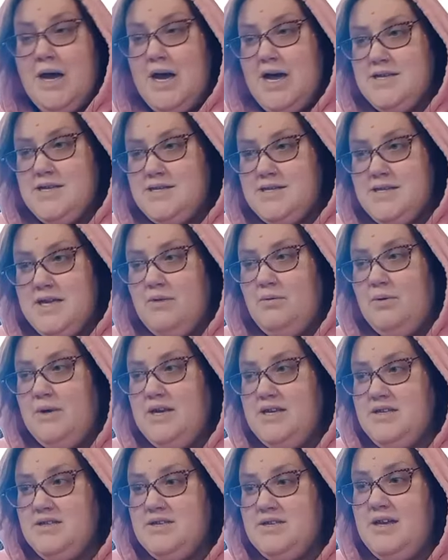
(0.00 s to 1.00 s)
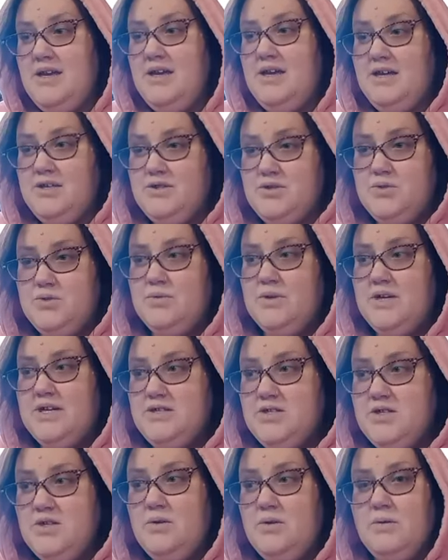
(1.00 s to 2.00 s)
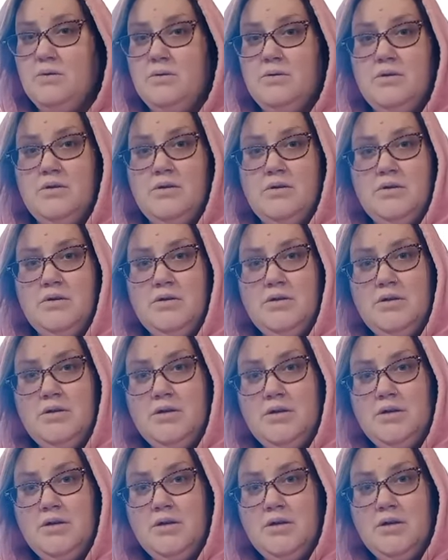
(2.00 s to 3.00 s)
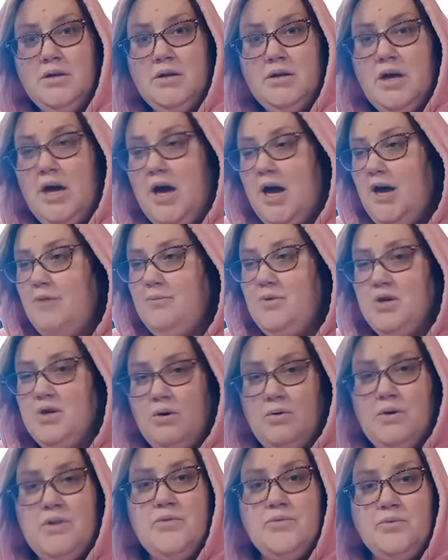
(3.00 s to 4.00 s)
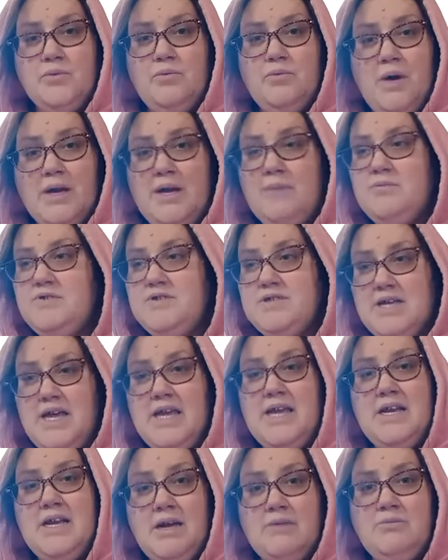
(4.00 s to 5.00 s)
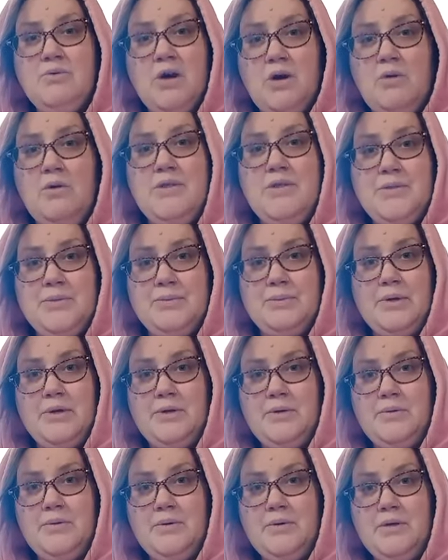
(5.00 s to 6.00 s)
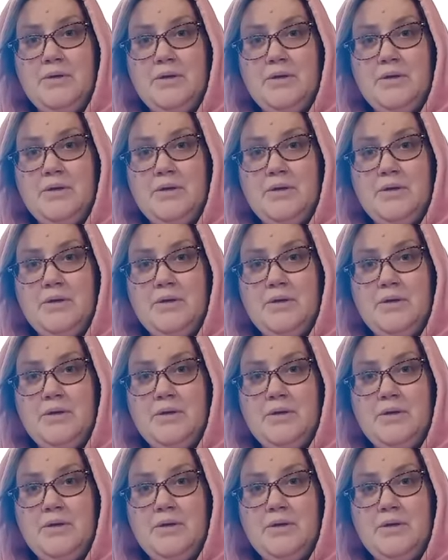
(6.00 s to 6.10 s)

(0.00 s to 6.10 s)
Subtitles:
I say what I say. I do what I do. I'm going through what I'm saying I'm going through.